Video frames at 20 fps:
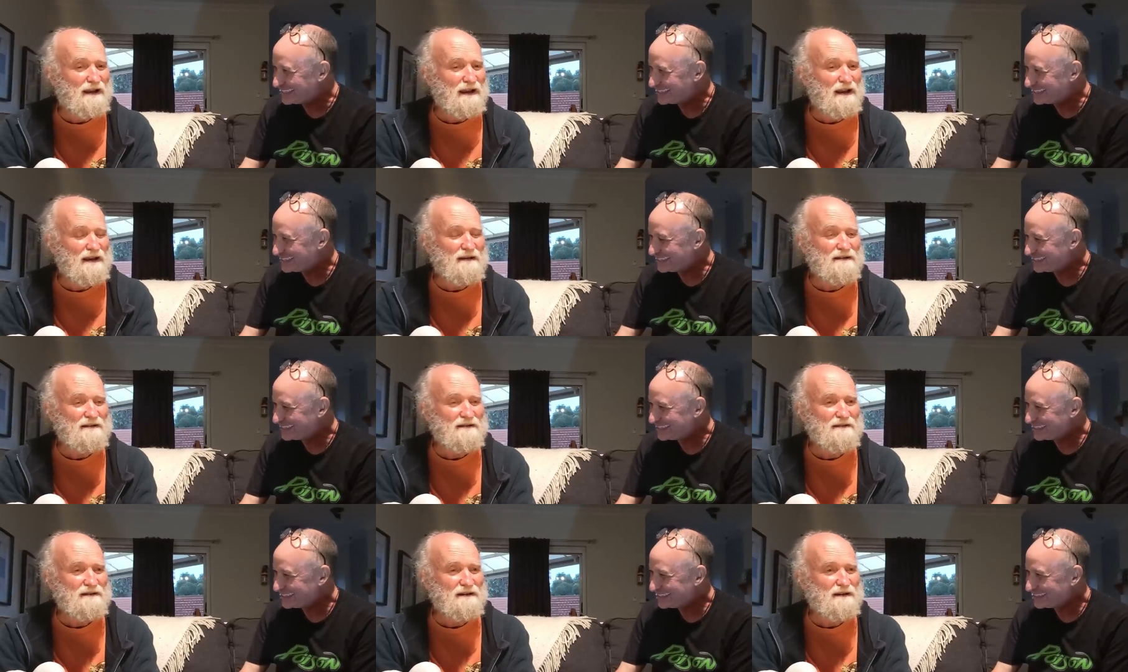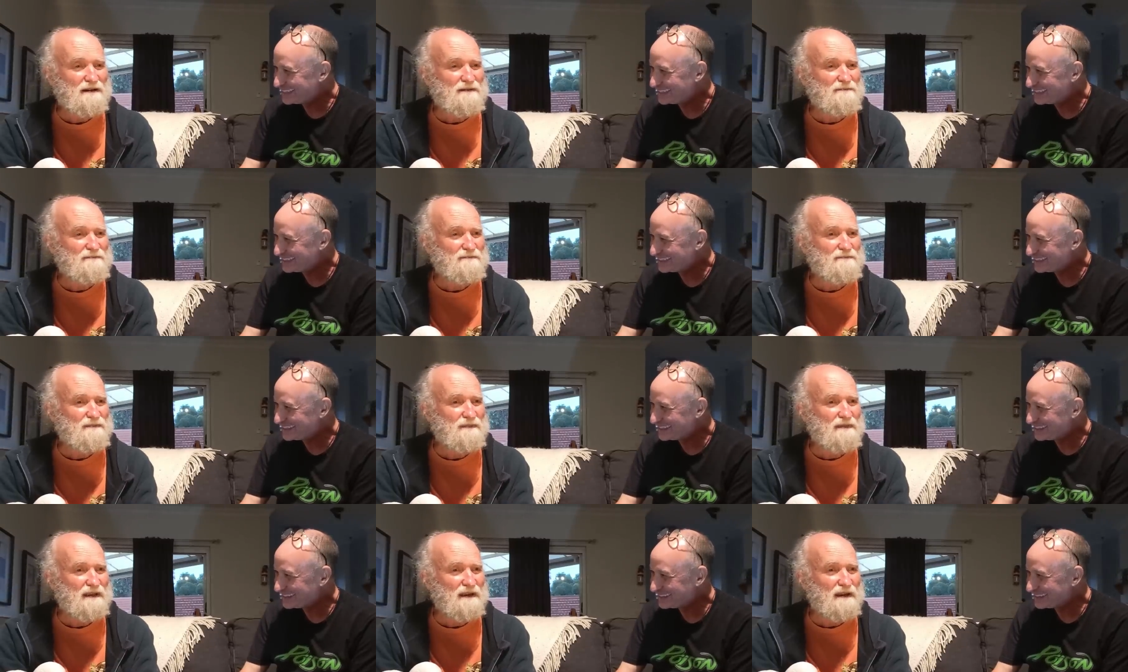Speaker 1: And,
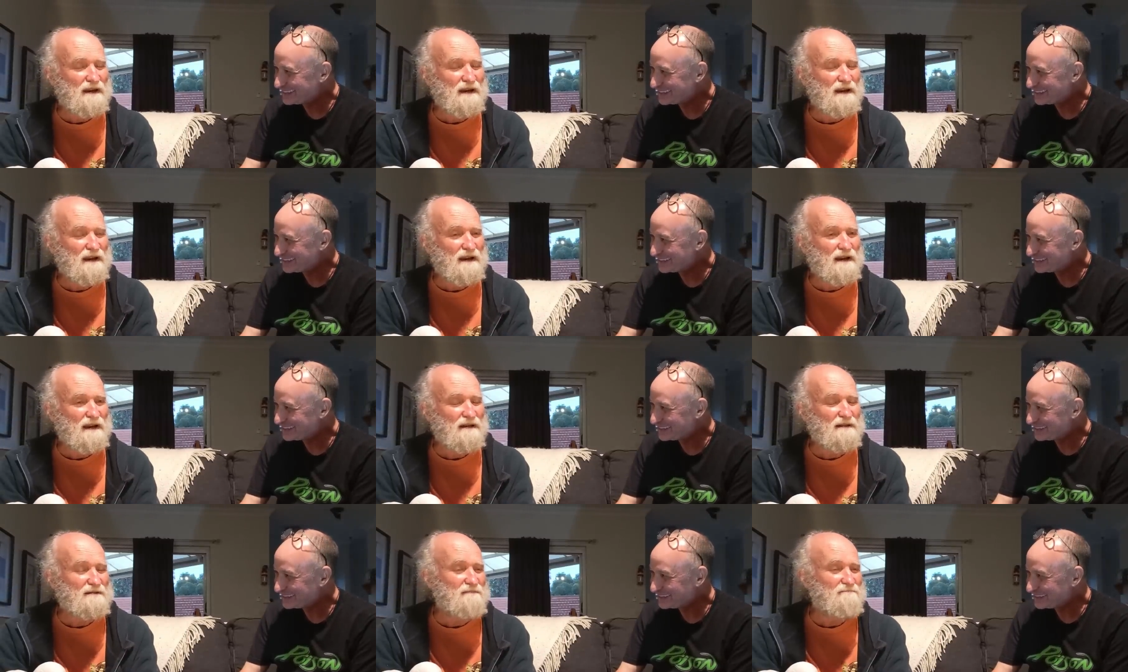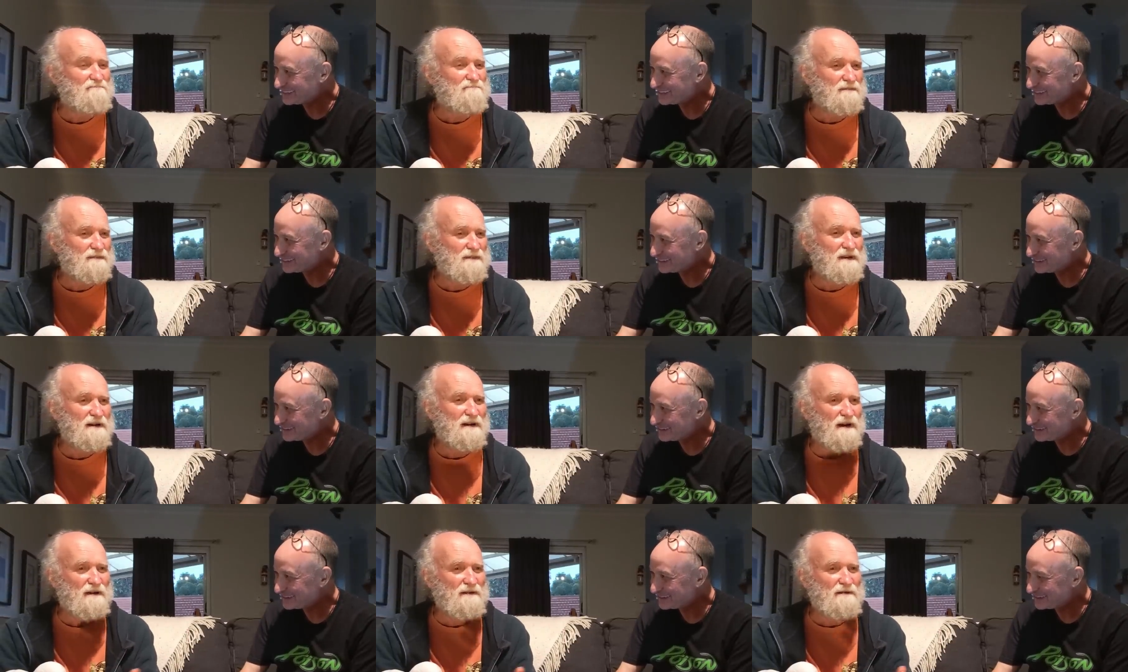um, and,
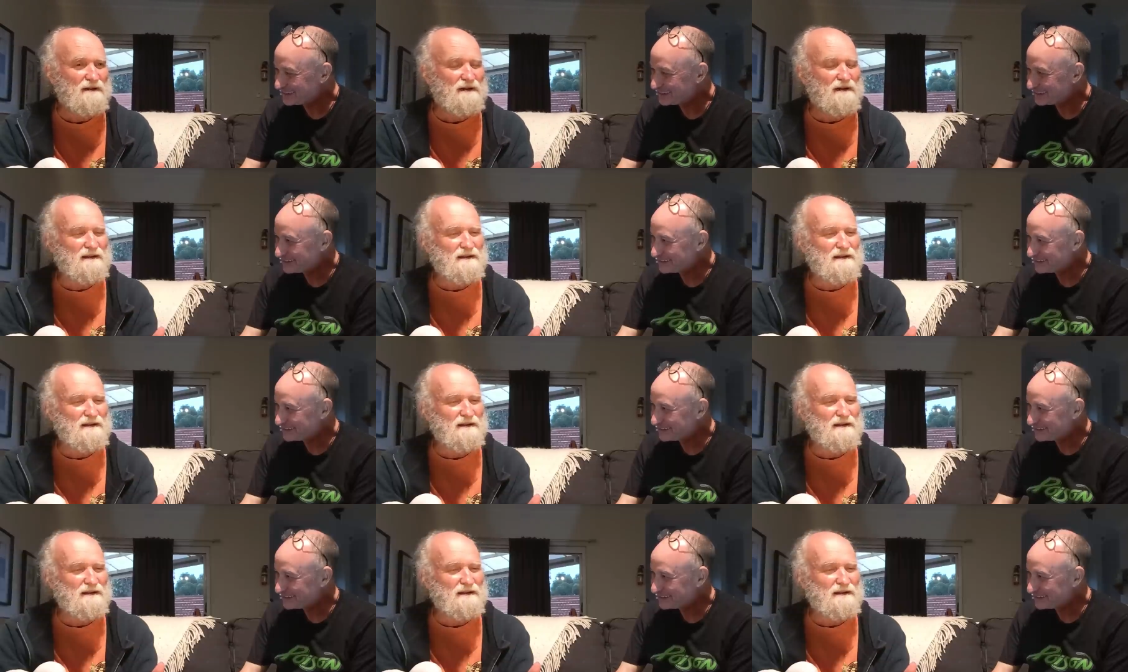you know,